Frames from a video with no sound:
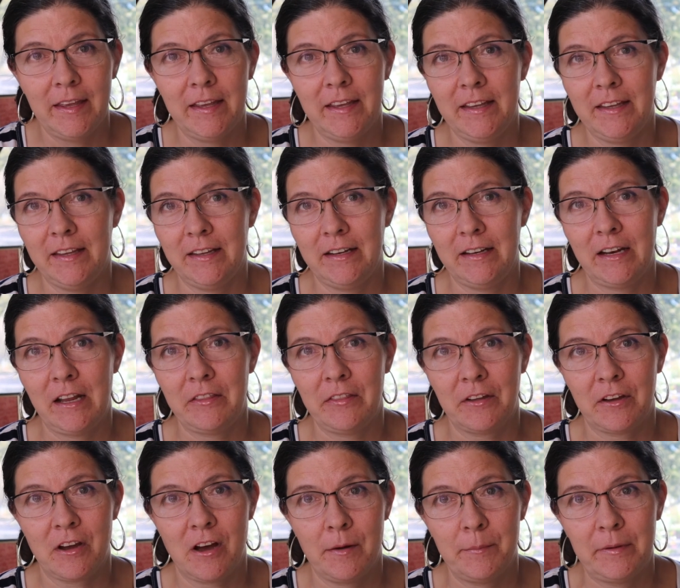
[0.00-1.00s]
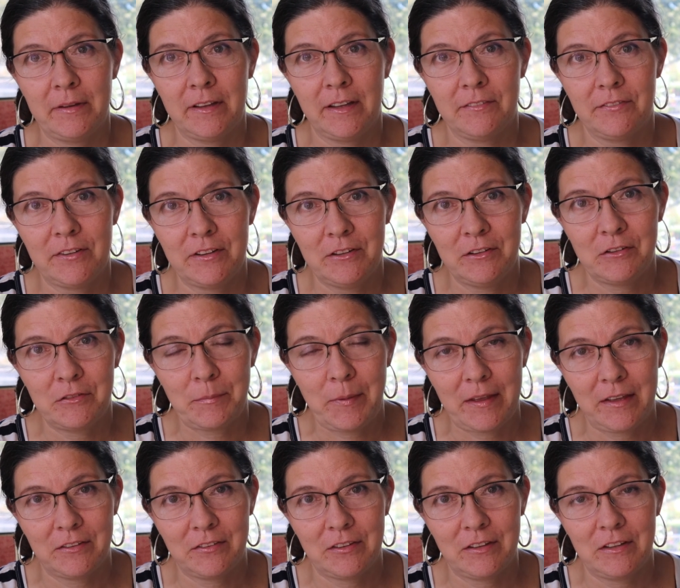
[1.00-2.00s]
in the common living
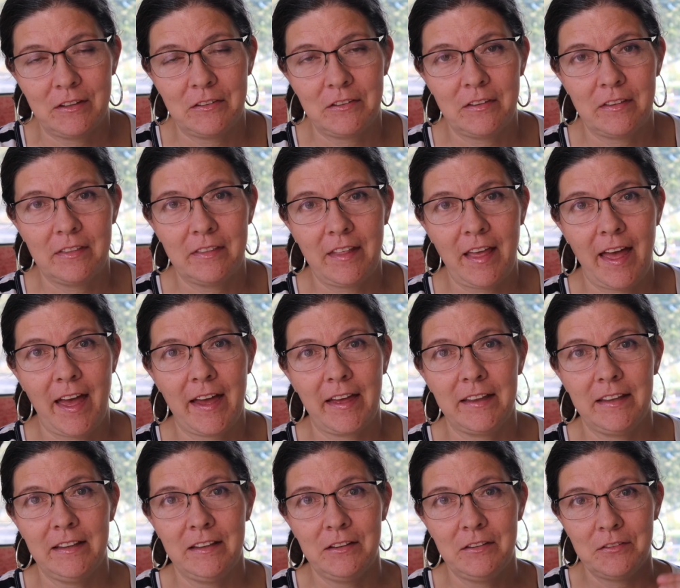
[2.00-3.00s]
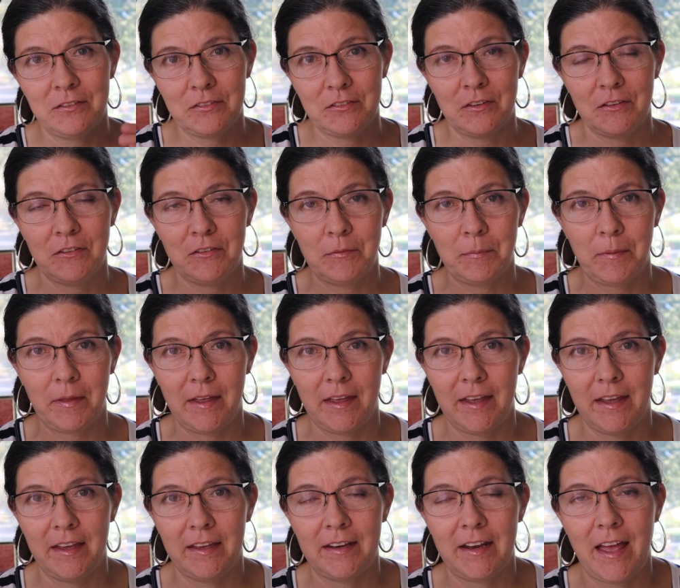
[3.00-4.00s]
spaces that is
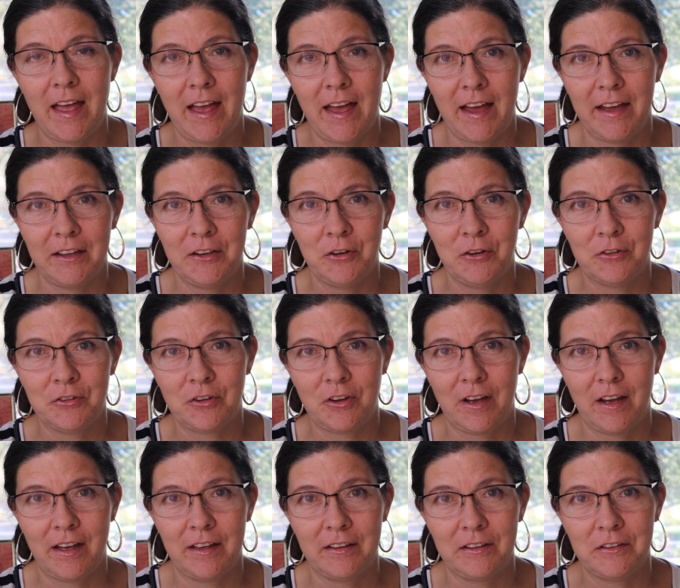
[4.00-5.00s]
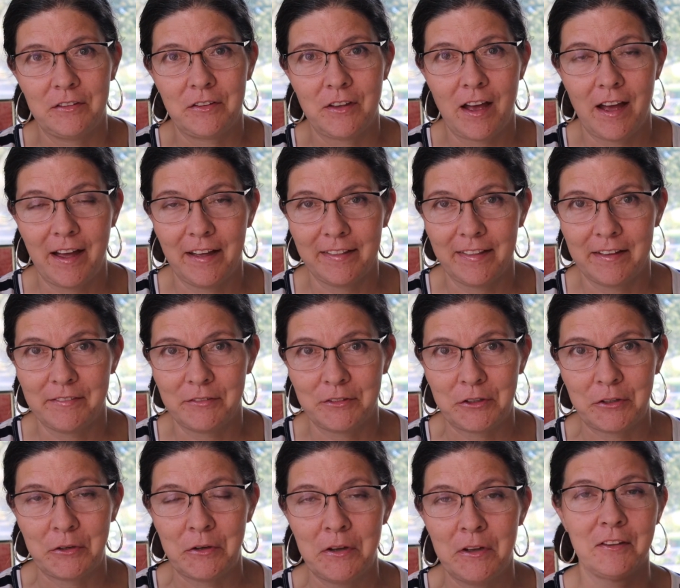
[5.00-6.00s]
displayed at your child's eye
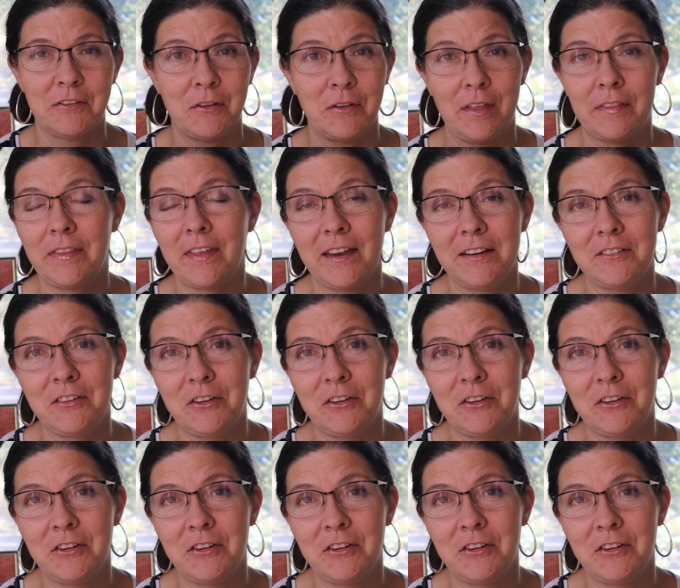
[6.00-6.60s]
level so that they